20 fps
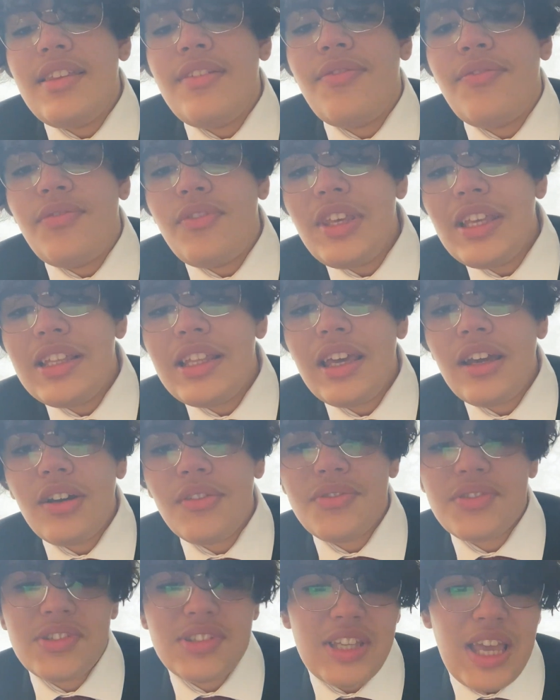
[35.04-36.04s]
feeling of
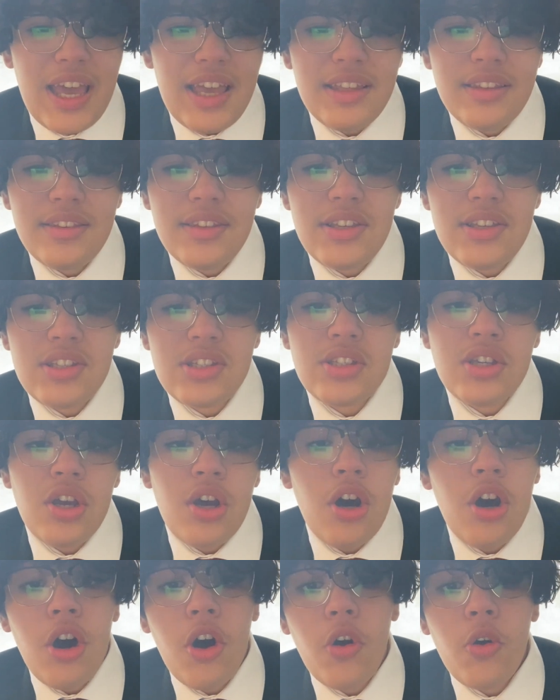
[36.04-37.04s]
sadness,
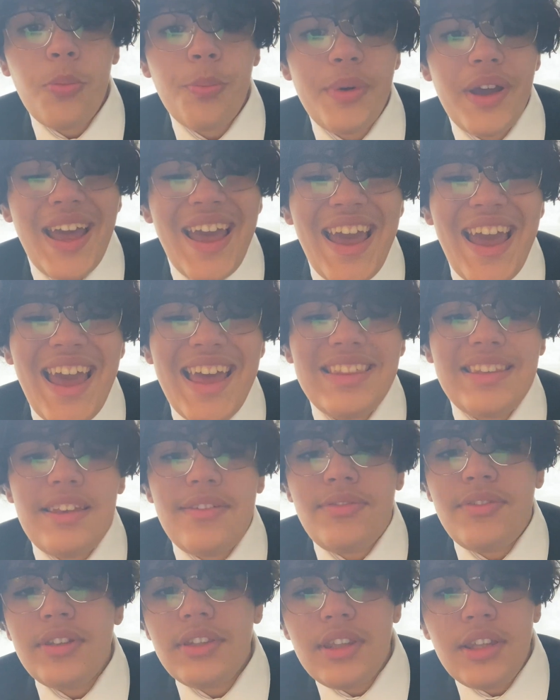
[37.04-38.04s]
hope, and a
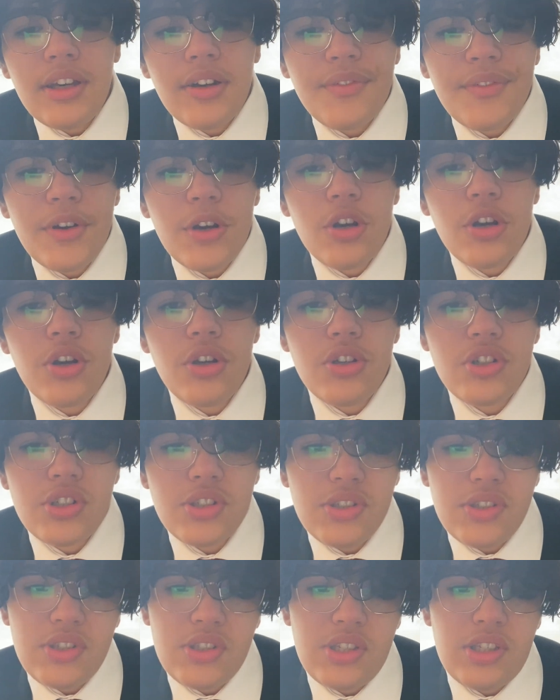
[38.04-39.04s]
feeling of
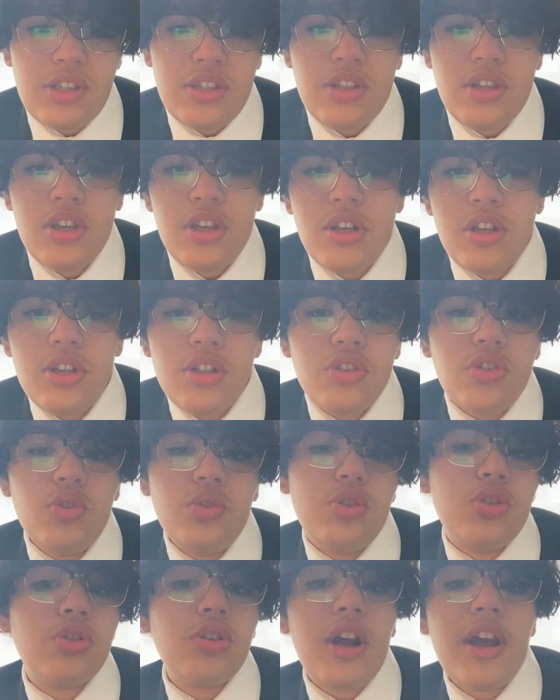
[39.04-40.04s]
urgency to
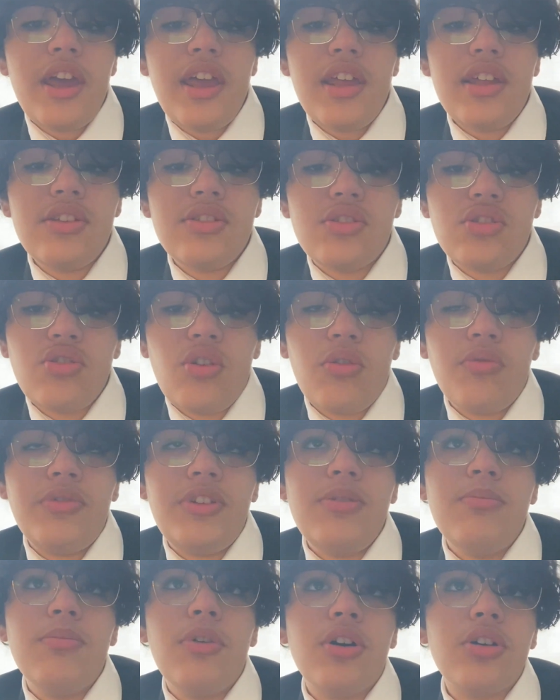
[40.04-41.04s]
try and solve
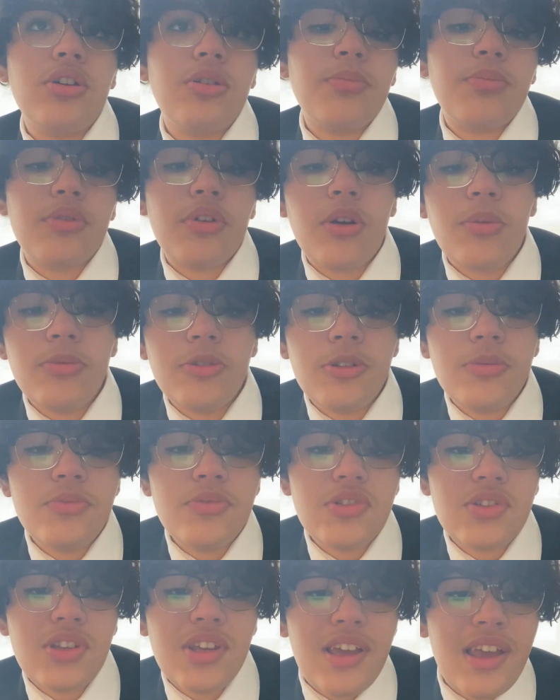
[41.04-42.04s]
the modern
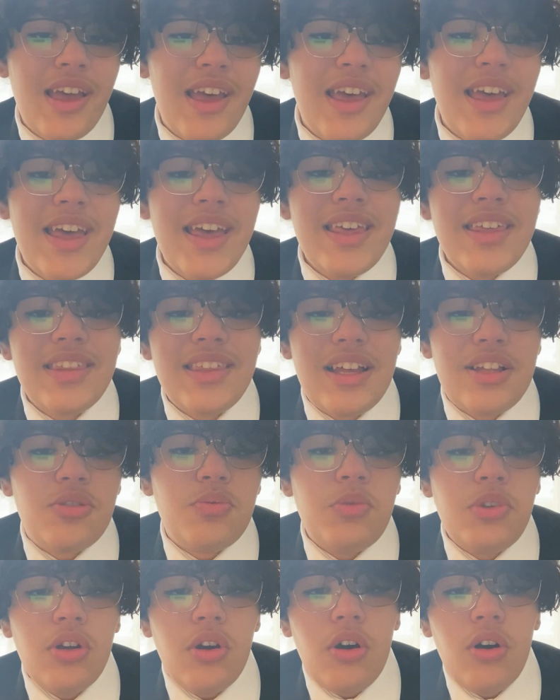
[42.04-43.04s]
problems that
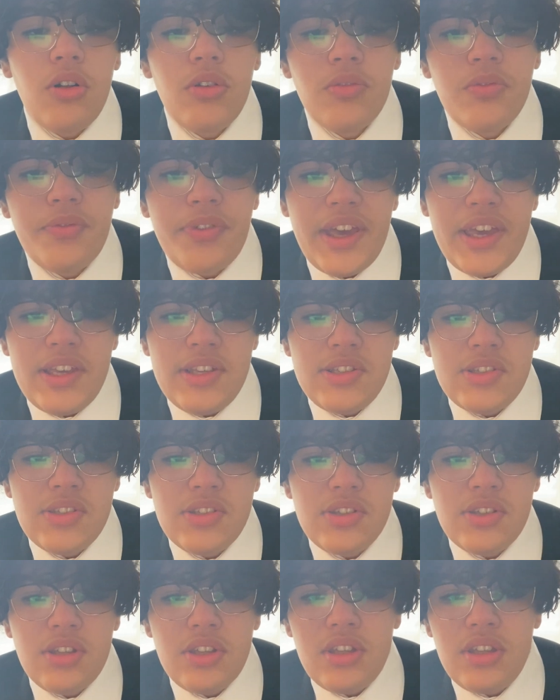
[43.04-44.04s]
we all
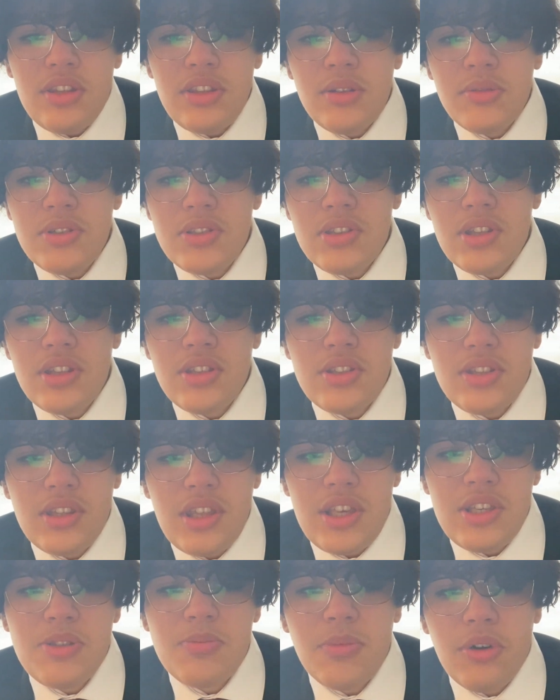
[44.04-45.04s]
face in
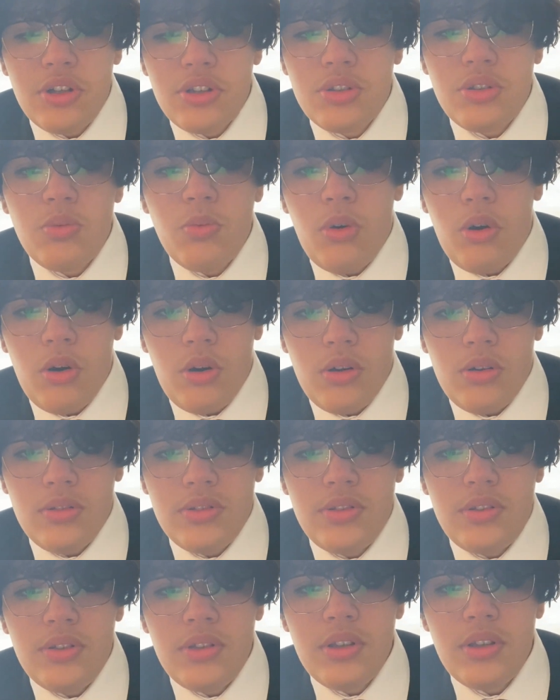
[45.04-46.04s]
today's modern
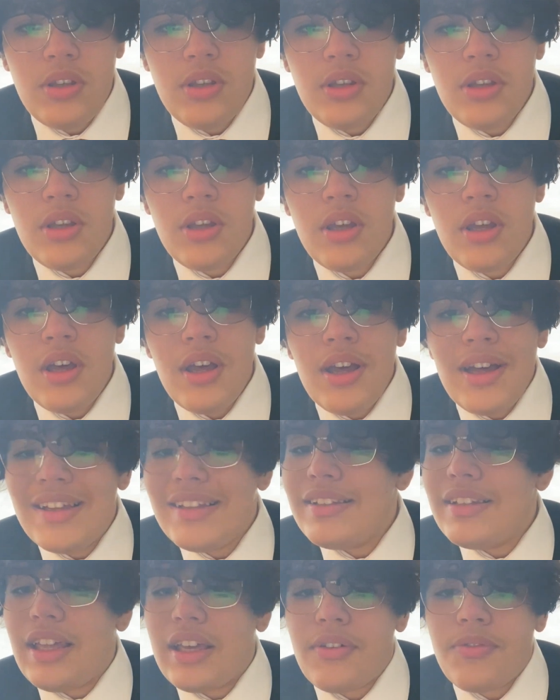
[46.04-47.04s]
world.
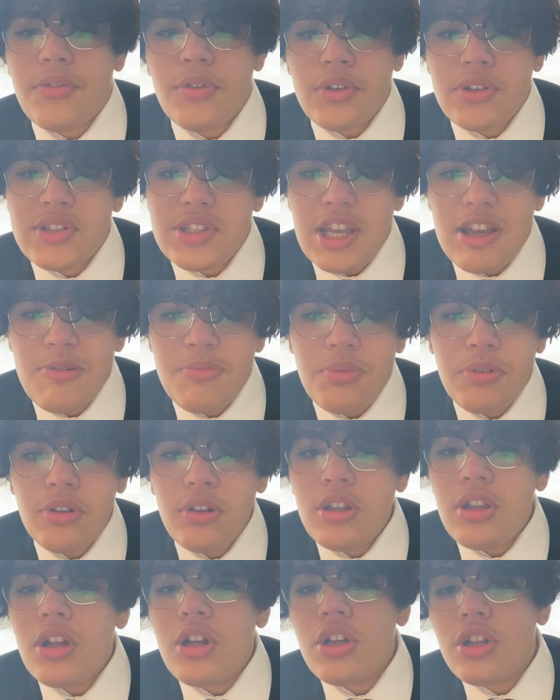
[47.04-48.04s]
Like, for
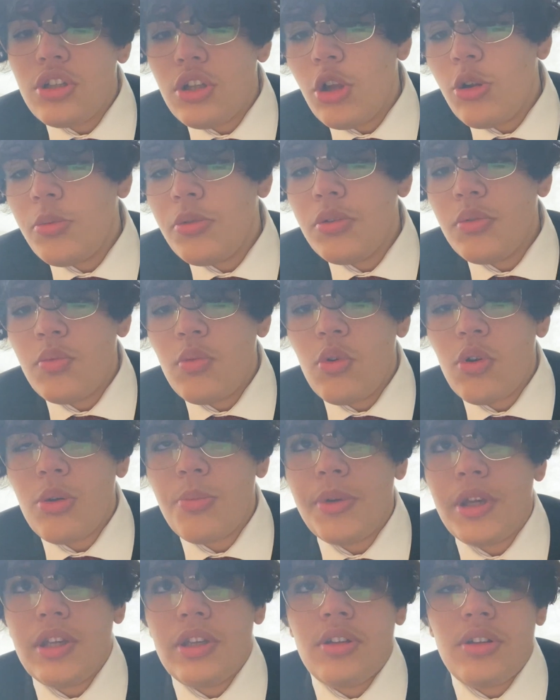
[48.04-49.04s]
example, global
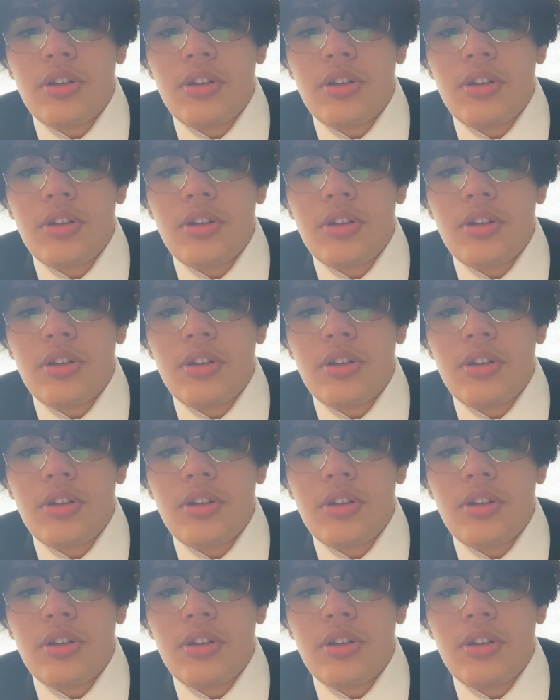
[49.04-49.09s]
warming,